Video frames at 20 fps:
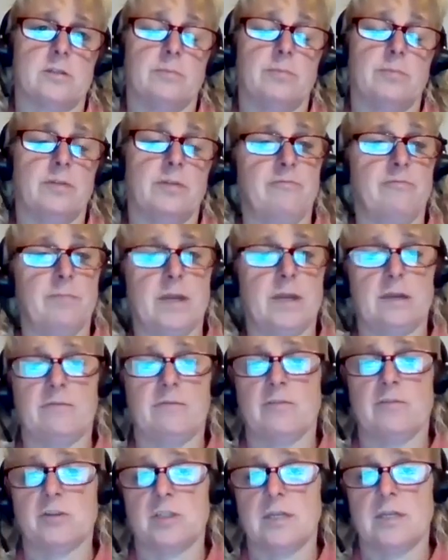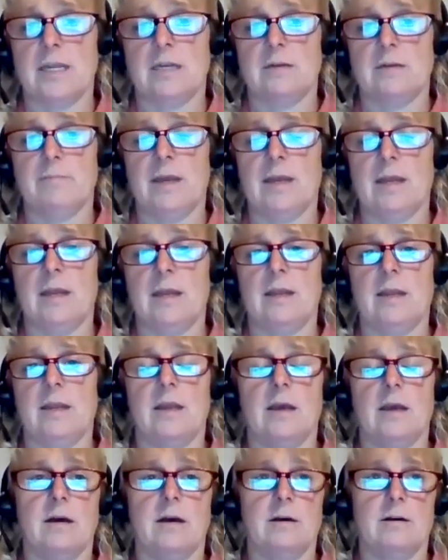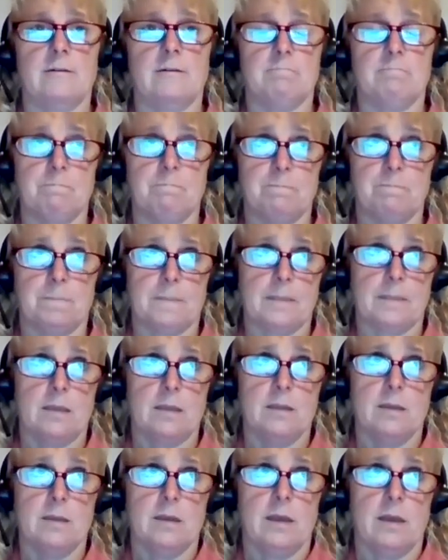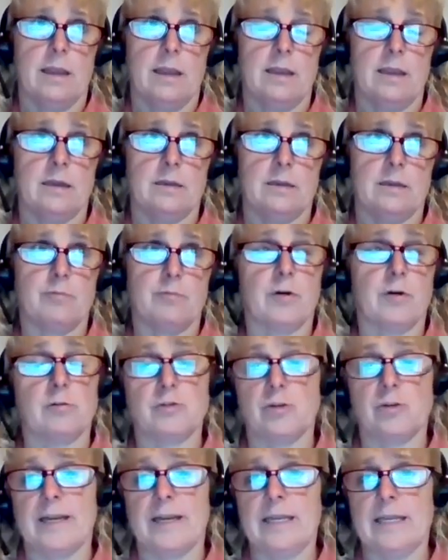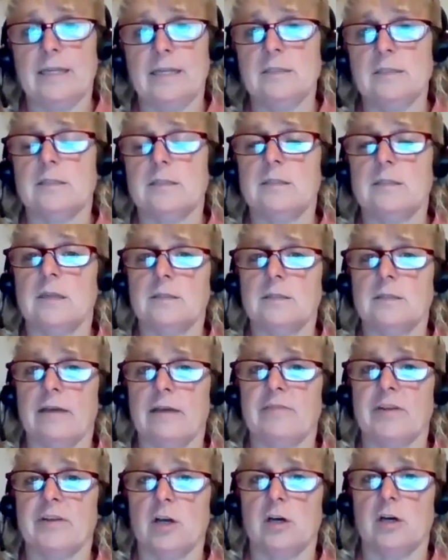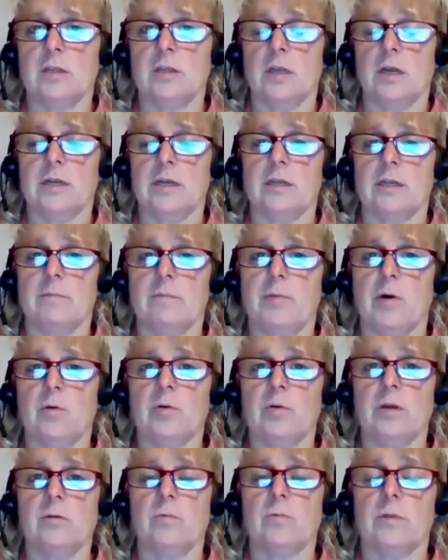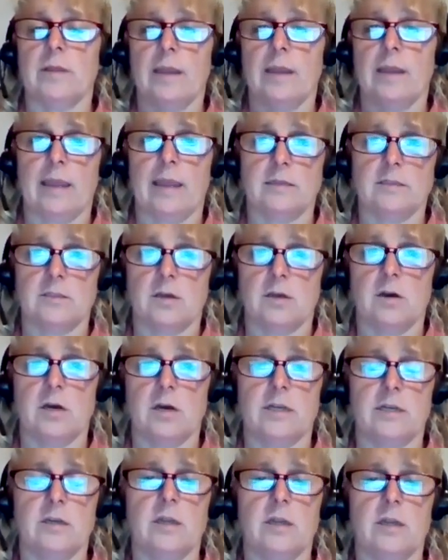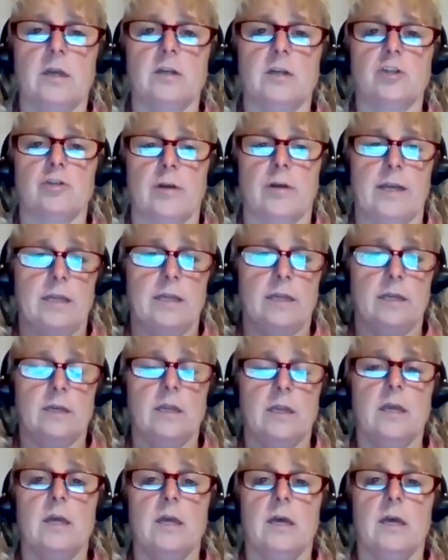I believe Medic First Aid may, and Pro Trainings does have an online component with a hands-on training.